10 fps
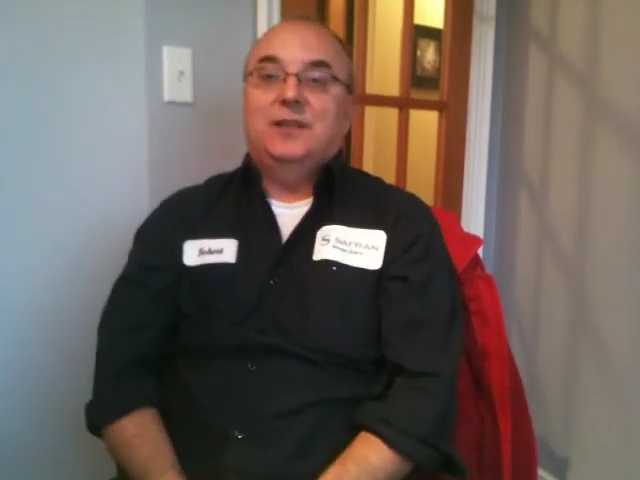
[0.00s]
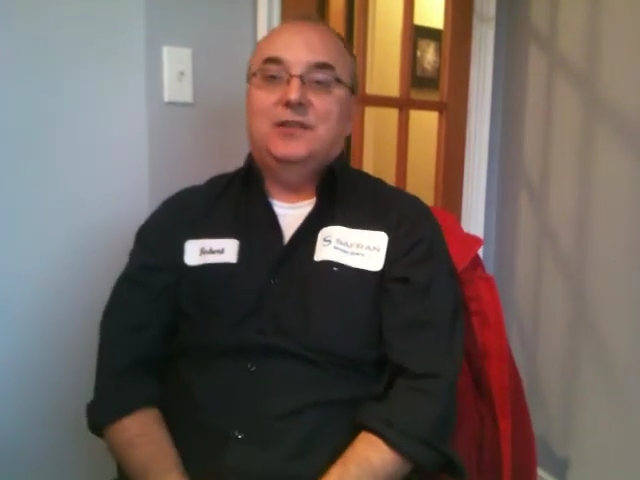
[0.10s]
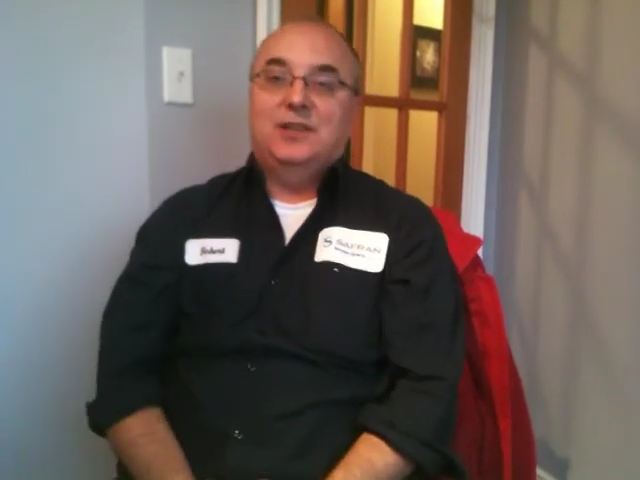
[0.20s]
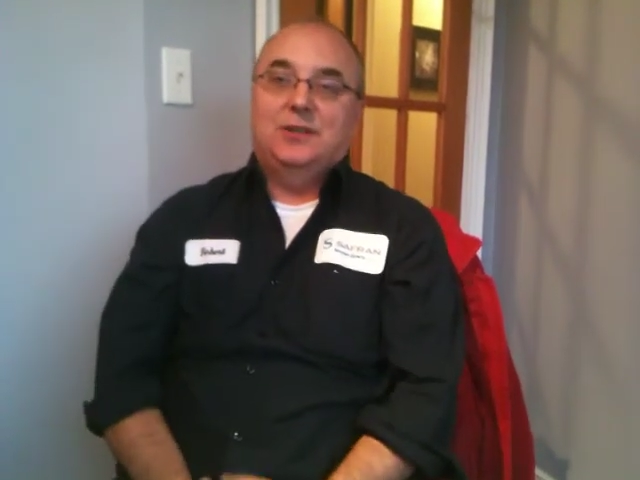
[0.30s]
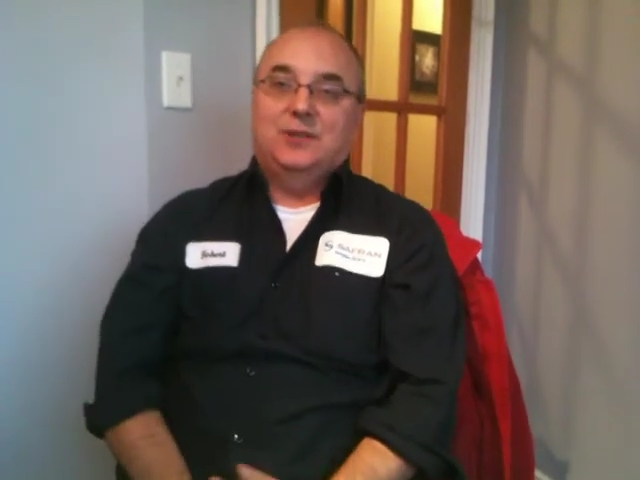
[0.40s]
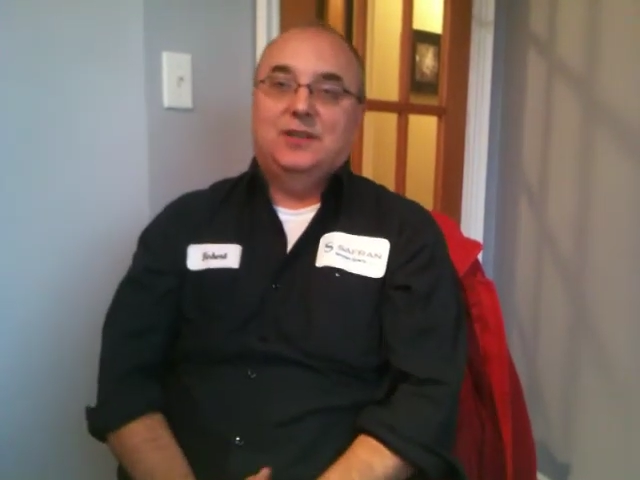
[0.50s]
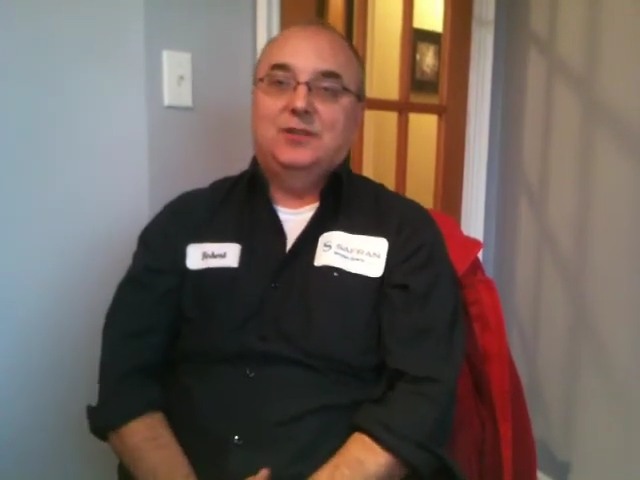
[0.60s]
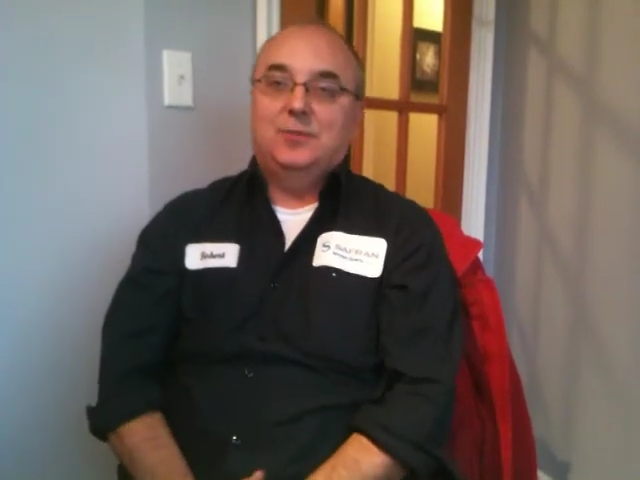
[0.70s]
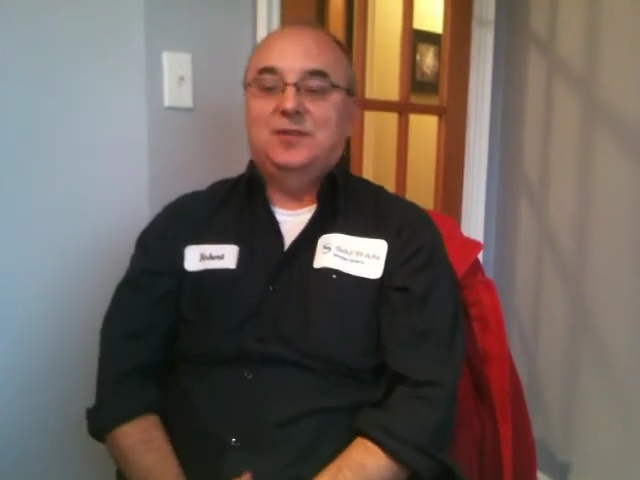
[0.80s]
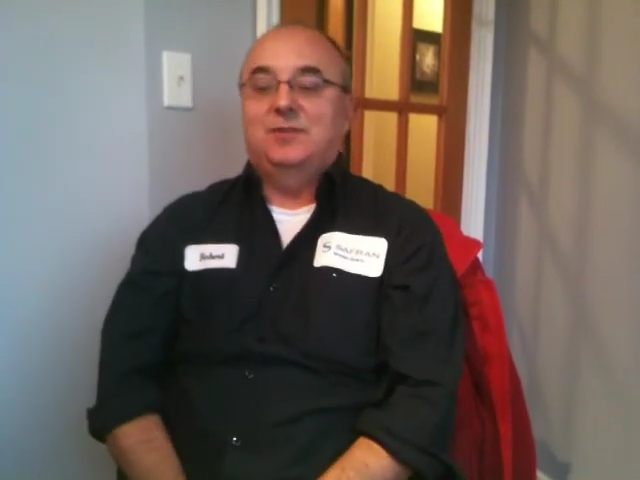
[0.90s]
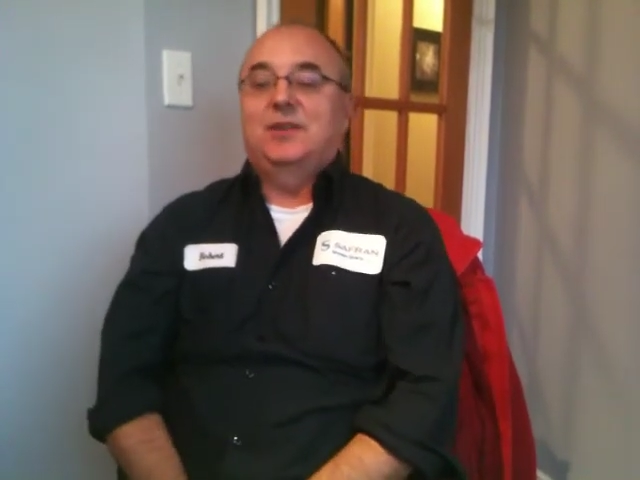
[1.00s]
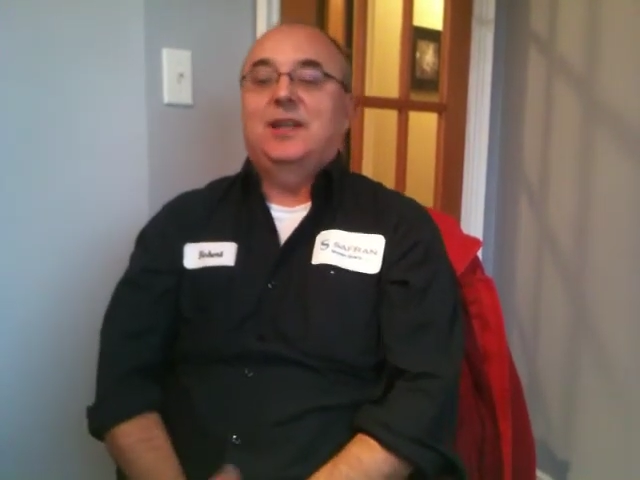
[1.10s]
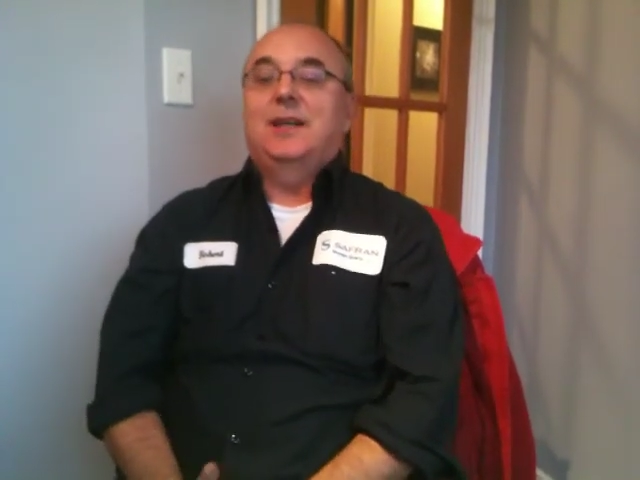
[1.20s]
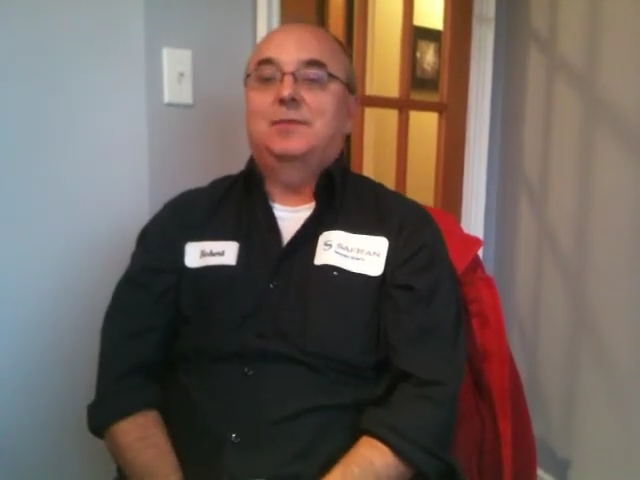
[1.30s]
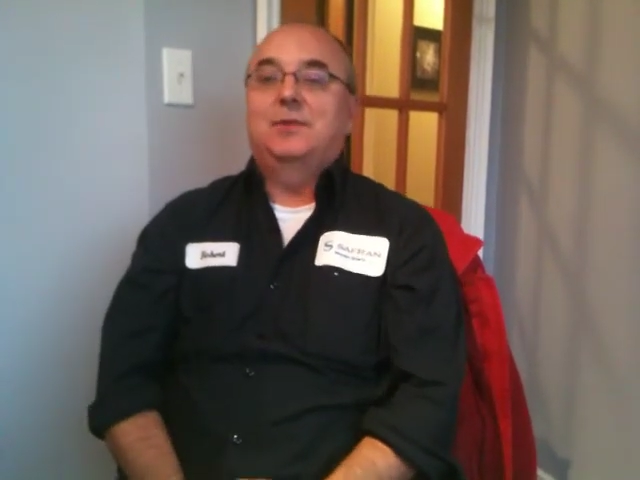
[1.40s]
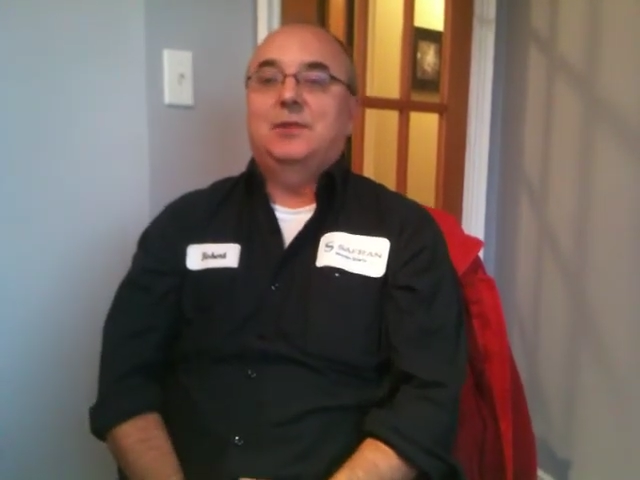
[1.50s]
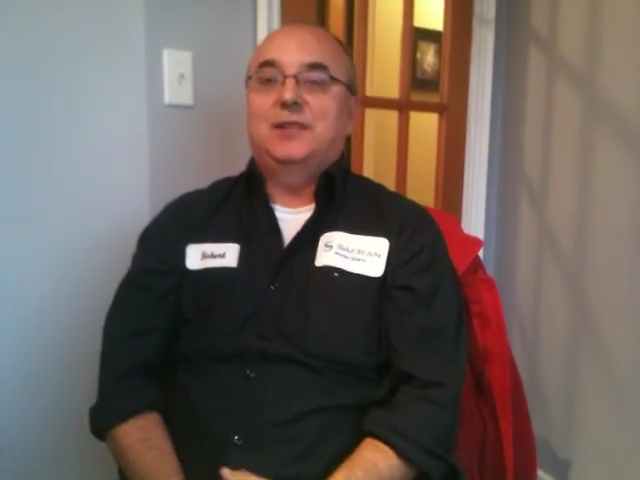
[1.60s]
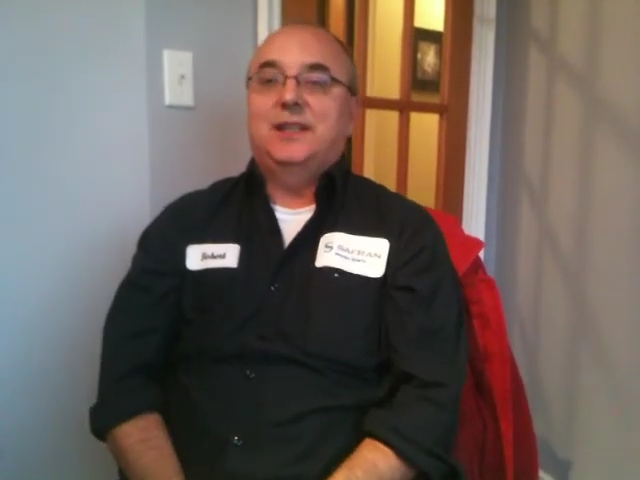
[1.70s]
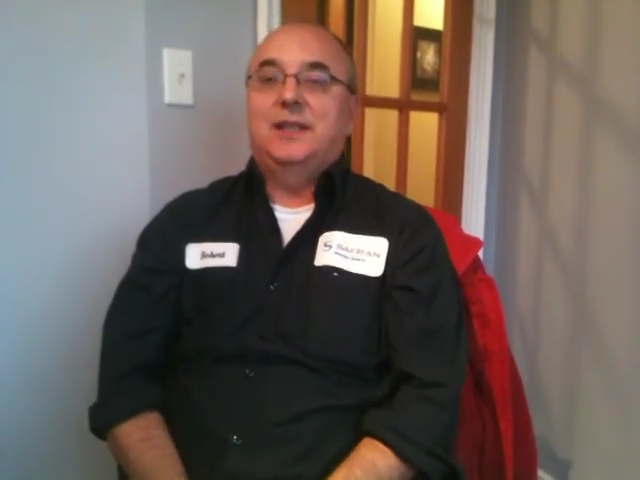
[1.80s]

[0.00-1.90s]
And Sandra has been very helpful